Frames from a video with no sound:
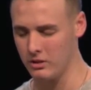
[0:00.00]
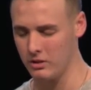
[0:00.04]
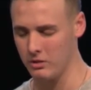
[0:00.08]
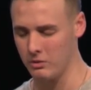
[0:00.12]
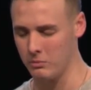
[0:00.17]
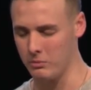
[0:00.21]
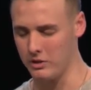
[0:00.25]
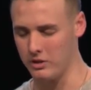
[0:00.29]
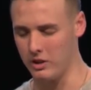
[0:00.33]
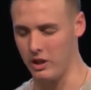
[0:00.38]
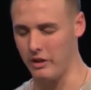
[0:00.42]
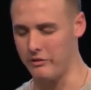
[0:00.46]

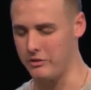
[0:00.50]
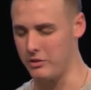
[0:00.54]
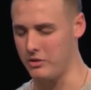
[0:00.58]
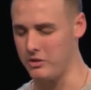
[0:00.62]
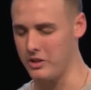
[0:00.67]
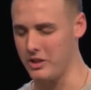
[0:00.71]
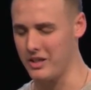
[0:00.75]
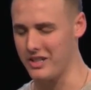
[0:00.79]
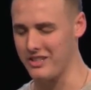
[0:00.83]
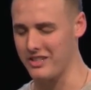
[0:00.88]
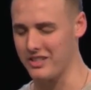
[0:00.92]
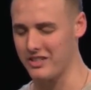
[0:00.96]
We love you,
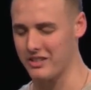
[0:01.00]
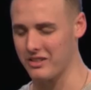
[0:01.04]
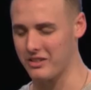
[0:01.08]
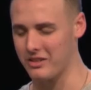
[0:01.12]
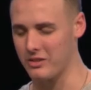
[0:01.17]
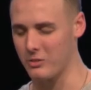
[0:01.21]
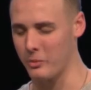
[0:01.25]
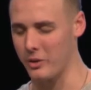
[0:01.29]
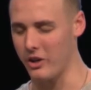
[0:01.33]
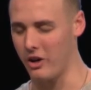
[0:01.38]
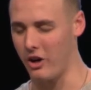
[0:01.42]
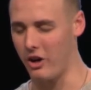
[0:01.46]

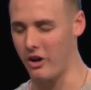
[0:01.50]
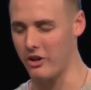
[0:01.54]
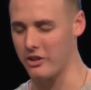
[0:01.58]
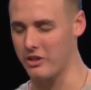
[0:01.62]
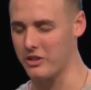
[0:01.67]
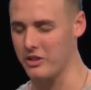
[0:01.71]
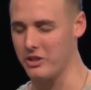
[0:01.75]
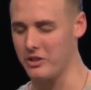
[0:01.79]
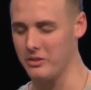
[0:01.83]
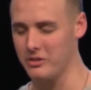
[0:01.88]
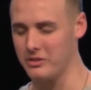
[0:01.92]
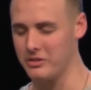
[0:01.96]
Jesus. We honor
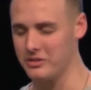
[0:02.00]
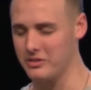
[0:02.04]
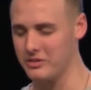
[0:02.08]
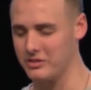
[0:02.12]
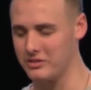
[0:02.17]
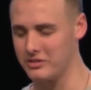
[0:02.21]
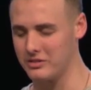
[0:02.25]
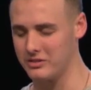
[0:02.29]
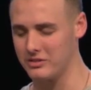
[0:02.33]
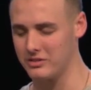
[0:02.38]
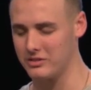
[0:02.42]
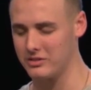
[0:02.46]
you.
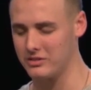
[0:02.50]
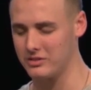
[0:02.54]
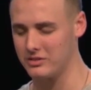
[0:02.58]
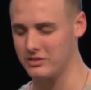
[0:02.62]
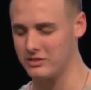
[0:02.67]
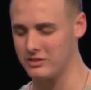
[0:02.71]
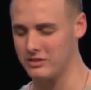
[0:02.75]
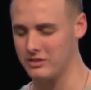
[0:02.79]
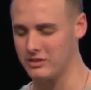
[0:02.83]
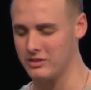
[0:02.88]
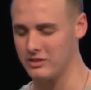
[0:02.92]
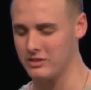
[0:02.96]

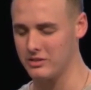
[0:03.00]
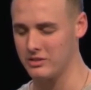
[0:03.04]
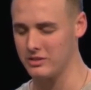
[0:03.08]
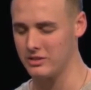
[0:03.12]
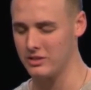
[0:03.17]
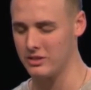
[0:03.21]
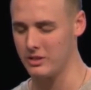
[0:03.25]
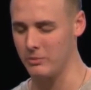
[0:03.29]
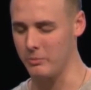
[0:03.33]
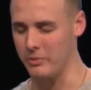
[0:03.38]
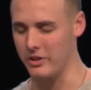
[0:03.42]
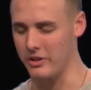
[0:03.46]

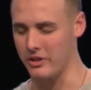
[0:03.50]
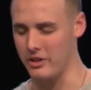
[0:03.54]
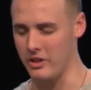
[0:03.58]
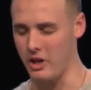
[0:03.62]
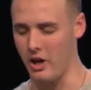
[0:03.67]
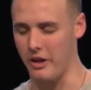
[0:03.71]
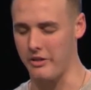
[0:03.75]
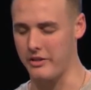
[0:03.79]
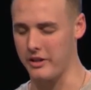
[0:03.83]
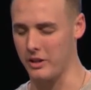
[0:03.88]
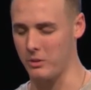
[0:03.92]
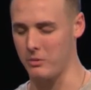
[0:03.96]
We are
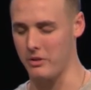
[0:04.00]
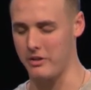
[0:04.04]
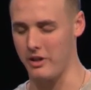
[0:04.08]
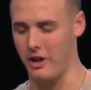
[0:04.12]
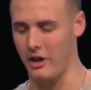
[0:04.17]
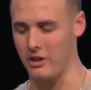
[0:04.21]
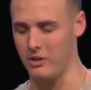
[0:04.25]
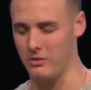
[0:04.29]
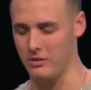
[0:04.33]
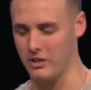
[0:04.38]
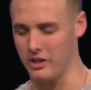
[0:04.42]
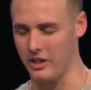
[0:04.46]
nothing
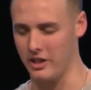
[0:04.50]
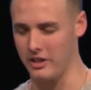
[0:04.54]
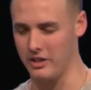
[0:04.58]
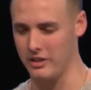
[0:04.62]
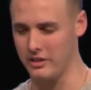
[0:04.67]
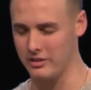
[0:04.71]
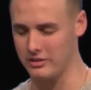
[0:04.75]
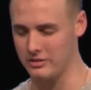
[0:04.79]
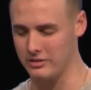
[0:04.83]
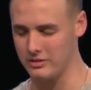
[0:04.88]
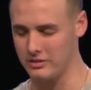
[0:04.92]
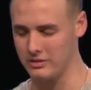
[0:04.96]
without you, God.
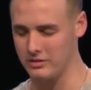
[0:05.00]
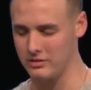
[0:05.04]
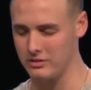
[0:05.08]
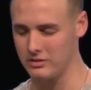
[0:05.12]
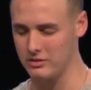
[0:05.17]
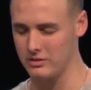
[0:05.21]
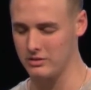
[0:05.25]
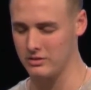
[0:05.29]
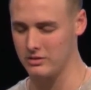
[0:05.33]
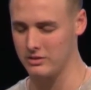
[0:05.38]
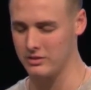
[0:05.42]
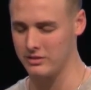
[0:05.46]

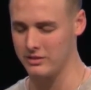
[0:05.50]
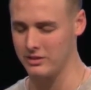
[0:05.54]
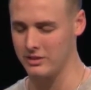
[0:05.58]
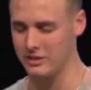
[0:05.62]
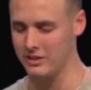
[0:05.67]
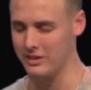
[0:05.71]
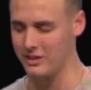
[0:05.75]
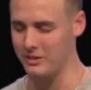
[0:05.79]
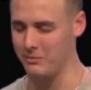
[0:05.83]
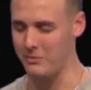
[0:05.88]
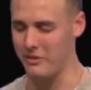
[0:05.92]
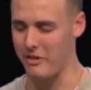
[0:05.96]

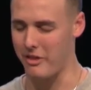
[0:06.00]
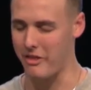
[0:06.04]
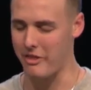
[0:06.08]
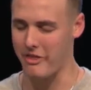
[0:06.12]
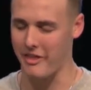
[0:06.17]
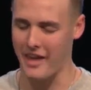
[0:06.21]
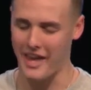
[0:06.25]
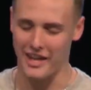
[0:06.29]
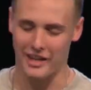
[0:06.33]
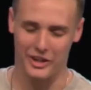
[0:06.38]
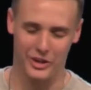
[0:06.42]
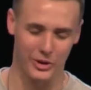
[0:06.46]
And we
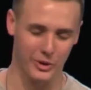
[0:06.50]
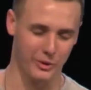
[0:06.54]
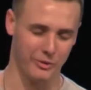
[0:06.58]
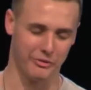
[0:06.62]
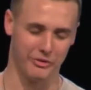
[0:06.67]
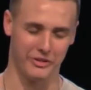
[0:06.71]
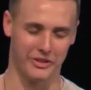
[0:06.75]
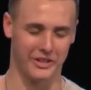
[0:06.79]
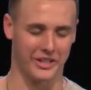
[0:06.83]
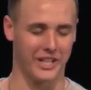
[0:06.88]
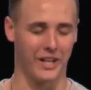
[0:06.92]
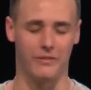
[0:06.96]
thank you
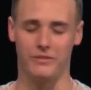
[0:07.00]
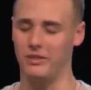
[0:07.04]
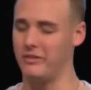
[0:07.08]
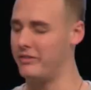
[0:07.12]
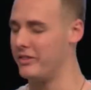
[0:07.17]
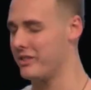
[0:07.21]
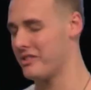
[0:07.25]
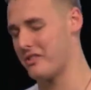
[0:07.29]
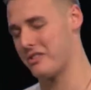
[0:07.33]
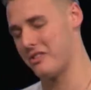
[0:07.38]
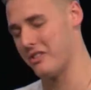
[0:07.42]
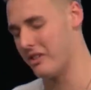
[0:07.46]
for the gift of
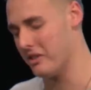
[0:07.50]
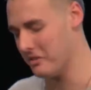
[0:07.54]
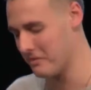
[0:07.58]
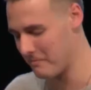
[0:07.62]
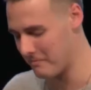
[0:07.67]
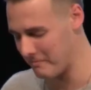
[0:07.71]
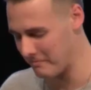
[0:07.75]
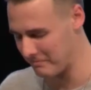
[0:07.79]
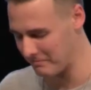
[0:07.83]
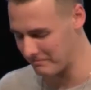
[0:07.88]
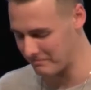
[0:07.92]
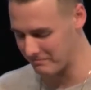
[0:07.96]
your Son.
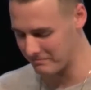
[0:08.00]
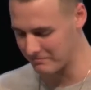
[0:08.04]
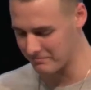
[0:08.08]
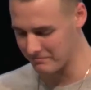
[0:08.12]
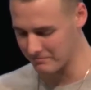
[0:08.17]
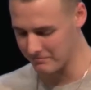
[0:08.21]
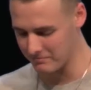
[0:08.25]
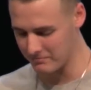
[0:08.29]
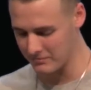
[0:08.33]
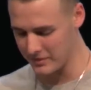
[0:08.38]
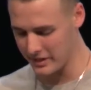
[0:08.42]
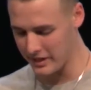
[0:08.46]

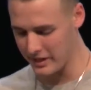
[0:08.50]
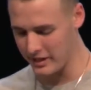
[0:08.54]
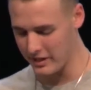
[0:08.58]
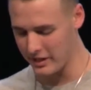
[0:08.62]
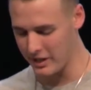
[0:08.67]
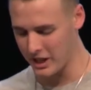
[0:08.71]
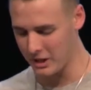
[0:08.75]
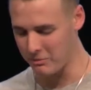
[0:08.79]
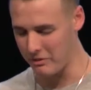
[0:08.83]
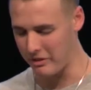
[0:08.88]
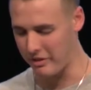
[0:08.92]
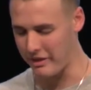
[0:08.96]

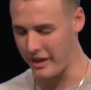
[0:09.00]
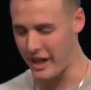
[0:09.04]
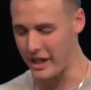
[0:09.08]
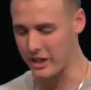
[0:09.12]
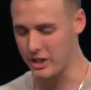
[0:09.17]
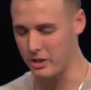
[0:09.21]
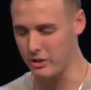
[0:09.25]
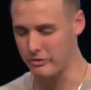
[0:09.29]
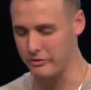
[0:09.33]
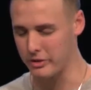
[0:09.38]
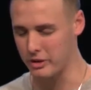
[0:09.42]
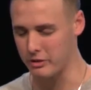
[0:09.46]
We thank
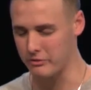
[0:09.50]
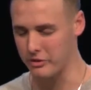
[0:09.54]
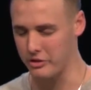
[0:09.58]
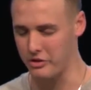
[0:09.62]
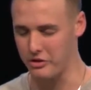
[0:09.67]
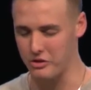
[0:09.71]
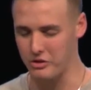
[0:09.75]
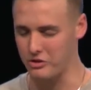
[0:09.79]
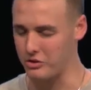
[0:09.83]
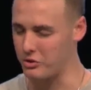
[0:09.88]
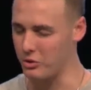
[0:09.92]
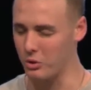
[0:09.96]
you for the
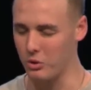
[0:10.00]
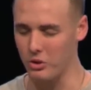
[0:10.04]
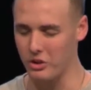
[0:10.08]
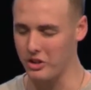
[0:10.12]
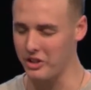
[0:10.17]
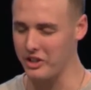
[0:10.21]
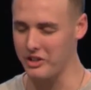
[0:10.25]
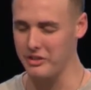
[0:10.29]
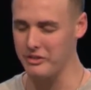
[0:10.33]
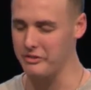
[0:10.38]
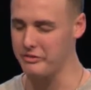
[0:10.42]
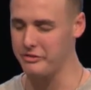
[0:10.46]

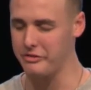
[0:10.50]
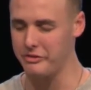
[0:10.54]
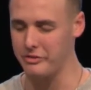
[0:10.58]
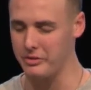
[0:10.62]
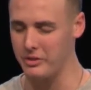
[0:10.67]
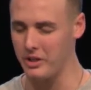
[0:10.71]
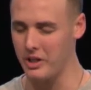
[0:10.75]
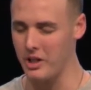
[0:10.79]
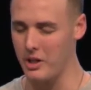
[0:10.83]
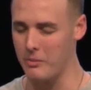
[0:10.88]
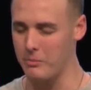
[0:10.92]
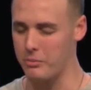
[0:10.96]
restorative
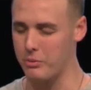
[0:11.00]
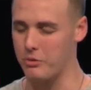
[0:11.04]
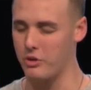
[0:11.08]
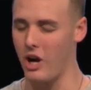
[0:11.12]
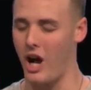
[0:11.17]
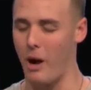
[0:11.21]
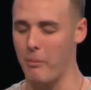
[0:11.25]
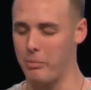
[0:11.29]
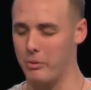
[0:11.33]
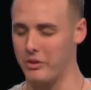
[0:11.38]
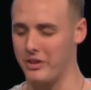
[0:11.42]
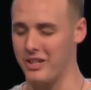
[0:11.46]

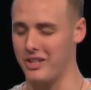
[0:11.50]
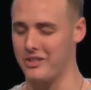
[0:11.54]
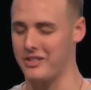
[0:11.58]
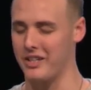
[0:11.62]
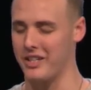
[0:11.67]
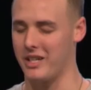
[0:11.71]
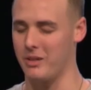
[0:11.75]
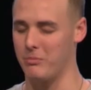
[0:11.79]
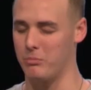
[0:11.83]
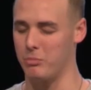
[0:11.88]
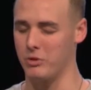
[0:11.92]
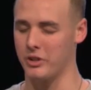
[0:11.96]
properties that
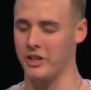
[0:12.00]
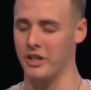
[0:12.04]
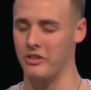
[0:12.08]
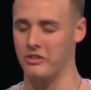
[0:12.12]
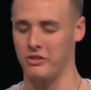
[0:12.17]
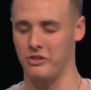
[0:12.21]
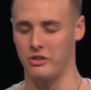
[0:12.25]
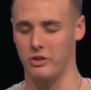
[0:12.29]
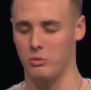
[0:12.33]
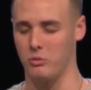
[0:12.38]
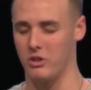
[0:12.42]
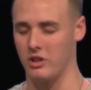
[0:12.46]
he brings
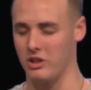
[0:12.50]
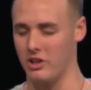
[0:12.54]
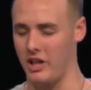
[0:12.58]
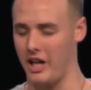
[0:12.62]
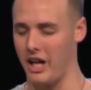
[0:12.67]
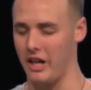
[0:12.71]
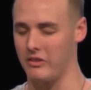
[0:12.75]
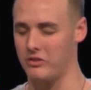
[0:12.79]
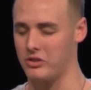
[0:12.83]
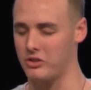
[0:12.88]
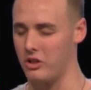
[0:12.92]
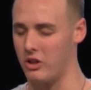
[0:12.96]
into our
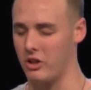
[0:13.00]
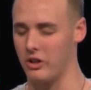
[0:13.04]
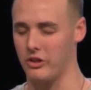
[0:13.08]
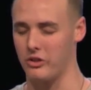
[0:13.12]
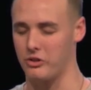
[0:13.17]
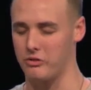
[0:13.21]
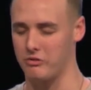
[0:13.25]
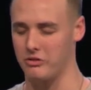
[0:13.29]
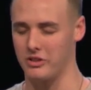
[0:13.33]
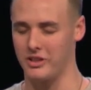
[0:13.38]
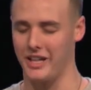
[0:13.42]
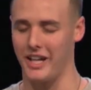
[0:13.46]
lives,
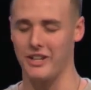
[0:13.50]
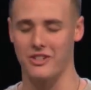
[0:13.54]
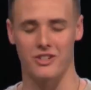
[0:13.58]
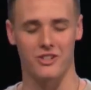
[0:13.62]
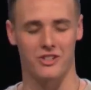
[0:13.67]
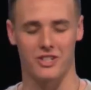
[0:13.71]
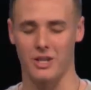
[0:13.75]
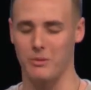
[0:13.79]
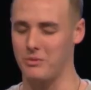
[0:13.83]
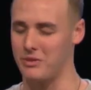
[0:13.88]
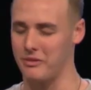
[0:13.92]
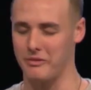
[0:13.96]
hearts,
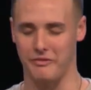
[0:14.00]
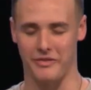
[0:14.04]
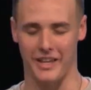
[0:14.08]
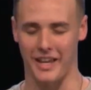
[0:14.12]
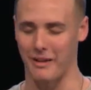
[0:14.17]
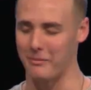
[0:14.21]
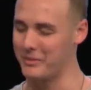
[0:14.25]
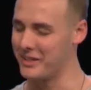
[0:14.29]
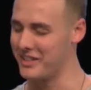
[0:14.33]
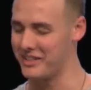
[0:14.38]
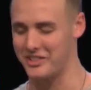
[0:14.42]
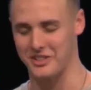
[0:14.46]
relationships, and
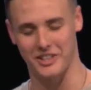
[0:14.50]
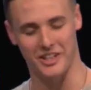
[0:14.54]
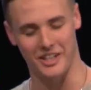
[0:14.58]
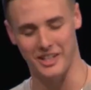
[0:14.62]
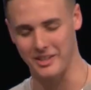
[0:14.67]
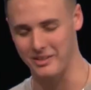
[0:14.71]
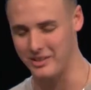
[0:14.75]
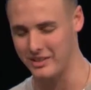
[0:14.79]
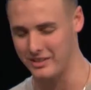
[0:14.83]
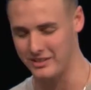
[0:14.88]
families, God.